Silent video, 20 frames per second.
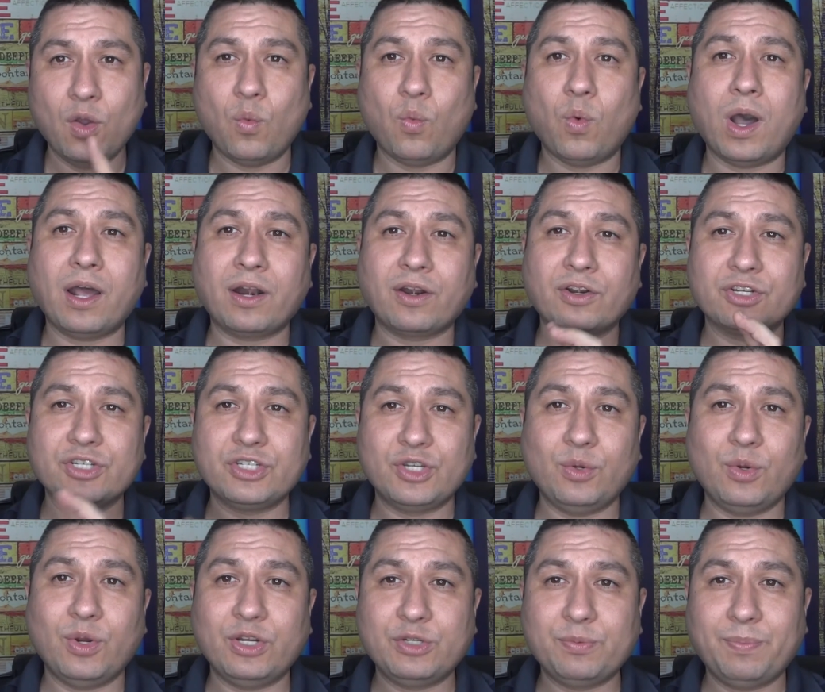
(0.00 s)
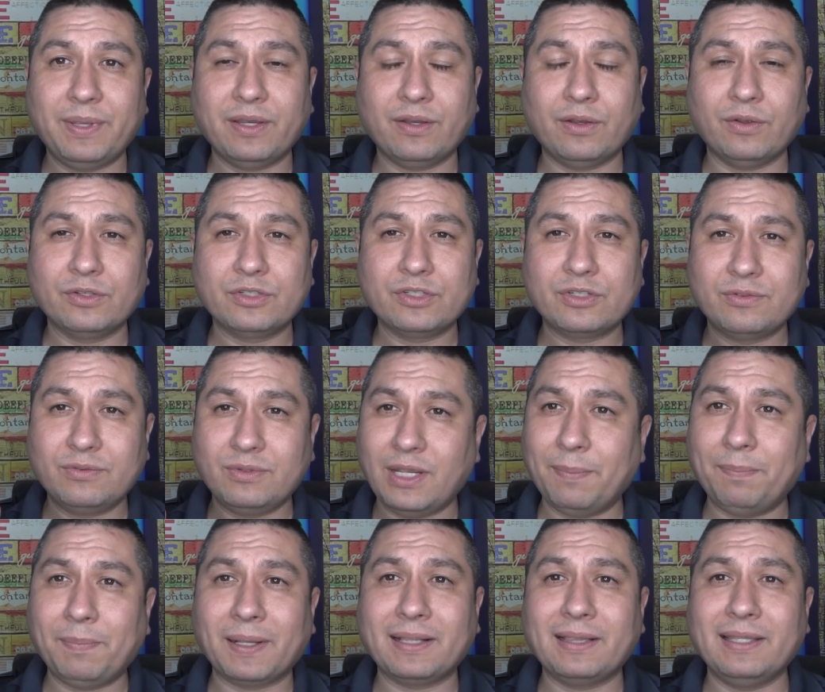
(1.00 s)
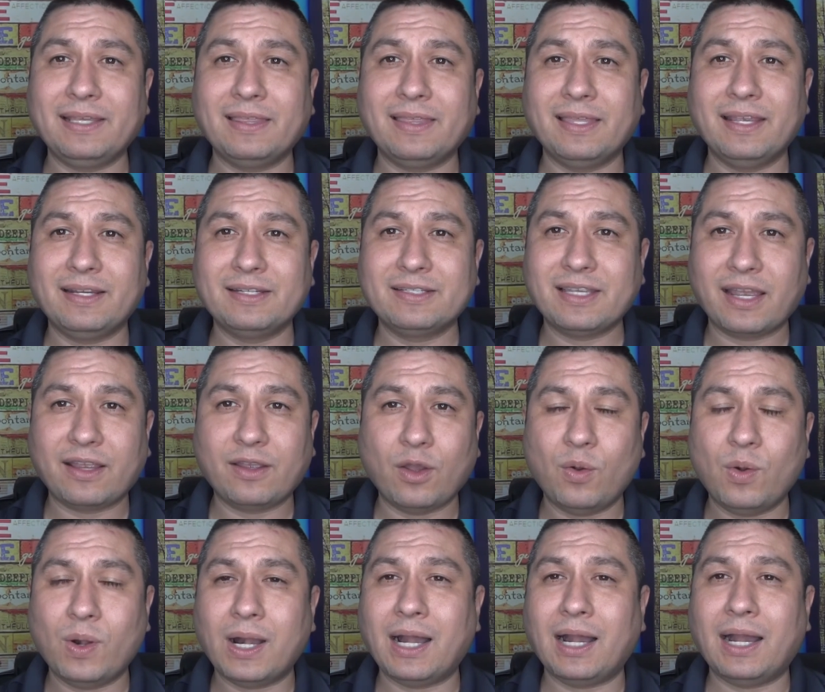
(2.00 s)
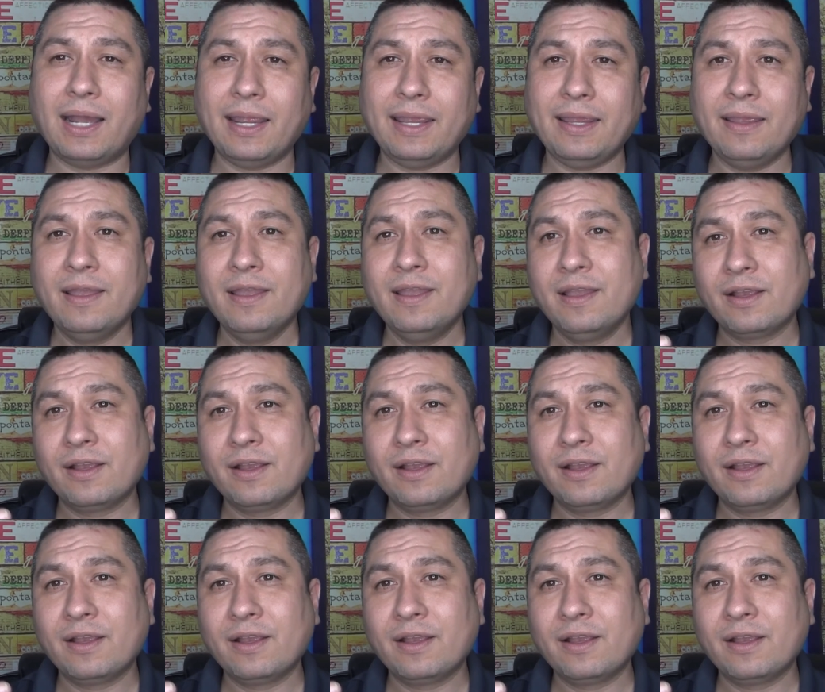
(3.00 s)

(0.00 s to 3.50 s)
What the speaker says: Water, sewage bills, typically things that go high,